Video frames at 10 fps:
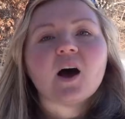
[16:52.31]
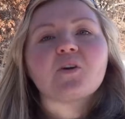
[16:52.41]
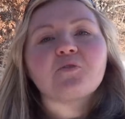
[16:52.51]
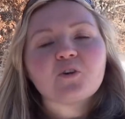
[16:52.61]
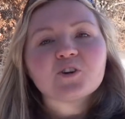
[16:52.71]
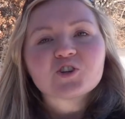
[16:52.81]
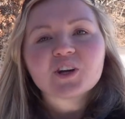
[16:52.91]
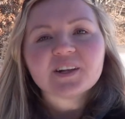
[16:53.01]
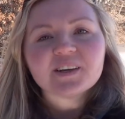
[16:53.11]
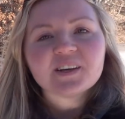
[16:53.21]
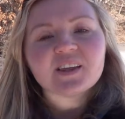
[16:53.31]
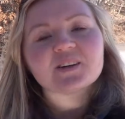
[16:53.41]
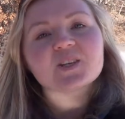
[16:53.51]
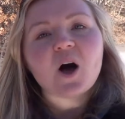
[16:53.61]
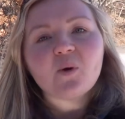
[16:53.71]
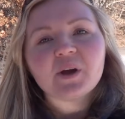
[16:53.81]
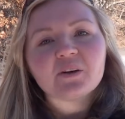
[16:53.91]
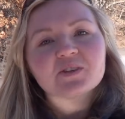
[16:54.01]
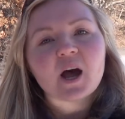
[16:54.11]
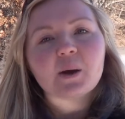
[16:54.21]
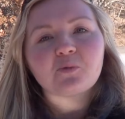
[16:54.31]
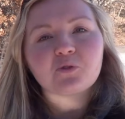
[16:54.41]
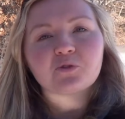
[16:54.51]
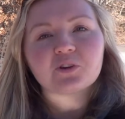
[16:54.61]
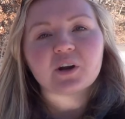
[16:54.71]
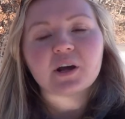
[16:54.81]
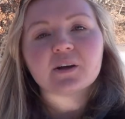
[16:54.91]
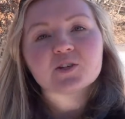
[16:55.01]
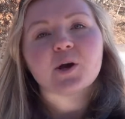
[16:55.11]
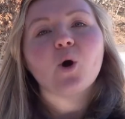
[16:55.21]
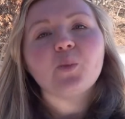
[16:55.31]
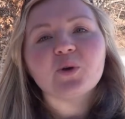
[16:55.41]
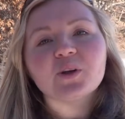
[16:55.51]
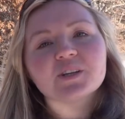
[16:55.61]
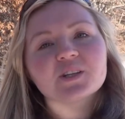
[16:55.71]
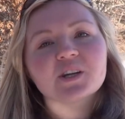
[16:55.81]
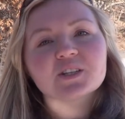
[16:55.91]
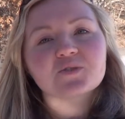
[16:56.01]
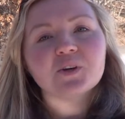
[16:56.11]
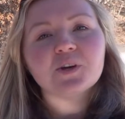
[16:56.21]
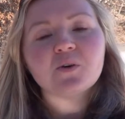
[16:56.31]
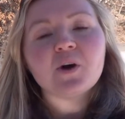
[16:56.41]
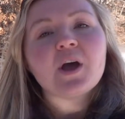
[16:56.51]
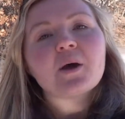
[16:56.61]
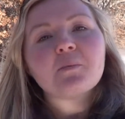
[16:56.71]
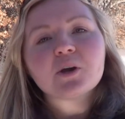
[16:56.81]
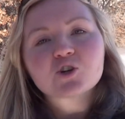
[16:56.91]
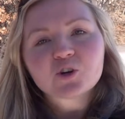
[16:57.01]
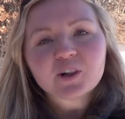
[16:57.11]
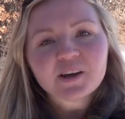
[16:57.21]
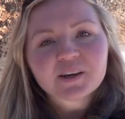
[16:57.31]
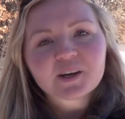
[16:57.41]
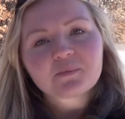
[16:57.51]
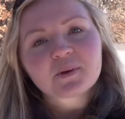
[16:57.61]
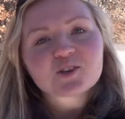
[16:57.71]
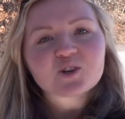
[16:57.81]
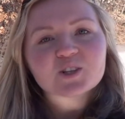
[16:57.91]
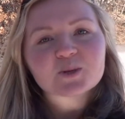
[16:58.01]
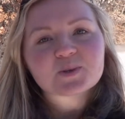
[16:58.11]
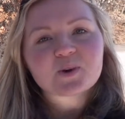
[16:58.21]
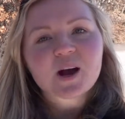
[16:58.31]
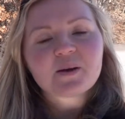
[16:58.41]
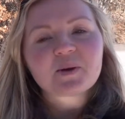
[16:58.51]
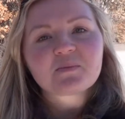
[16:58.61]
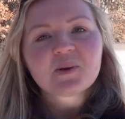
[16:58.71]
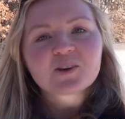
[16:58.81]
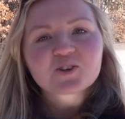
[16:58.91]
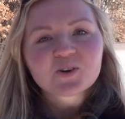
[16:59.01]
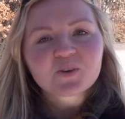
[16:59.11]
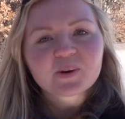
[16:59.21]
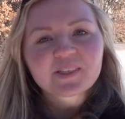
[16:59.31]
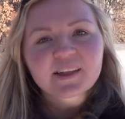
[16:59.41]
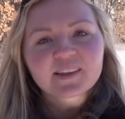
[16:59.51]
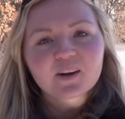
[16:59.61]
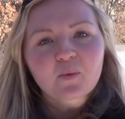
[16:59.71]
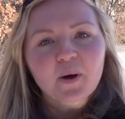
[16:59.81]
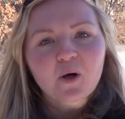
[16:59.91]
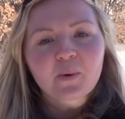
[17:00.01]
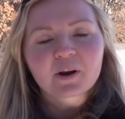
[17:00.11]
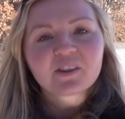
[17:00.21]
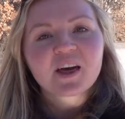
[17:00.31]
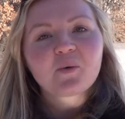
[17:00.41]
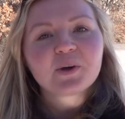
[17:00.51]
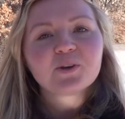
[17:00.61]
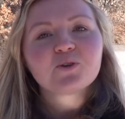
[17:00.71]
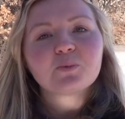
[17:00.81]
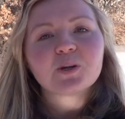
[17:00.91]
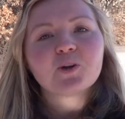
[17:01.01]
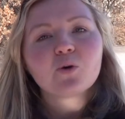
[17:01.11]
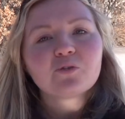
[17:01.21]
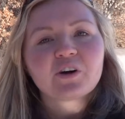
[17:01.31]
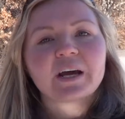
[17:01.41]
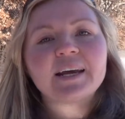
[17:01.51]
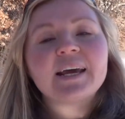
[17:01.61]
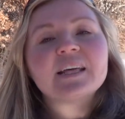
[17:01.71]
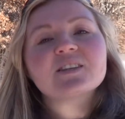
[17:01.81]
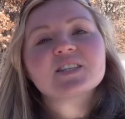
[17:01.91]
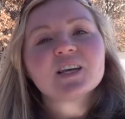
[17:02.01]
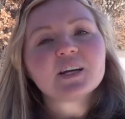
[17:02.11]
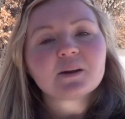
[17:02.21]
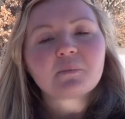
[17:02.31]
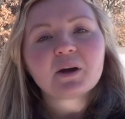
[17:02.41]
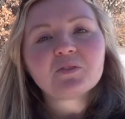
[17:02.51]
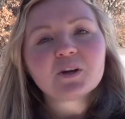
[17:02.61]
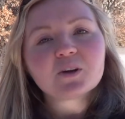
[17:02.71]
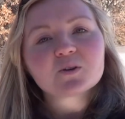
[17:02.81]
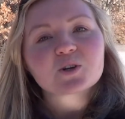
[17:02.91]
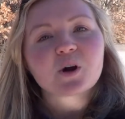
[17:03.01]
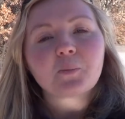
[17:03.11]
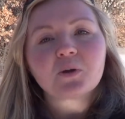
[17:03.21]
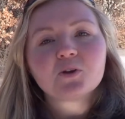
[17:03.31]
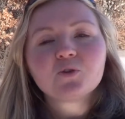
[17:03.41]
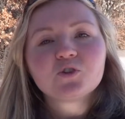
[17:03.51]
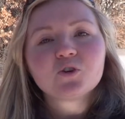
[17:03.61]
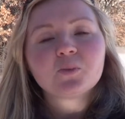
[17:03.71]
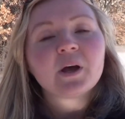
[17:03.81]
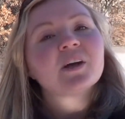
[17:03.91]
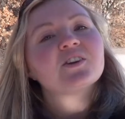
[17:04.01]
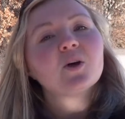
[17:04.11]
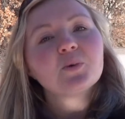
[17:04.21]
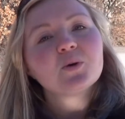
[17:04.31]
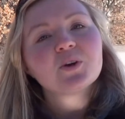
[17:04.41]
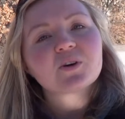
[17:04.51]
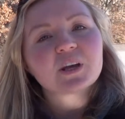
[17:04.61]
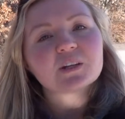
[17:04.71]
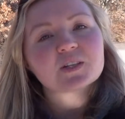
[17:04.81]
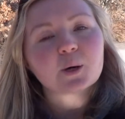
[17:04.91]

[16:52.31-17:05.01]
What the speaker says: Unfortunately, that is all we have time for today. So I hope you liked today's video. Make sure to like it, make sure to subscribe, and make sure to ring that little bell button. That way you can be notified the second my videos are up on YouTube to help you and your kids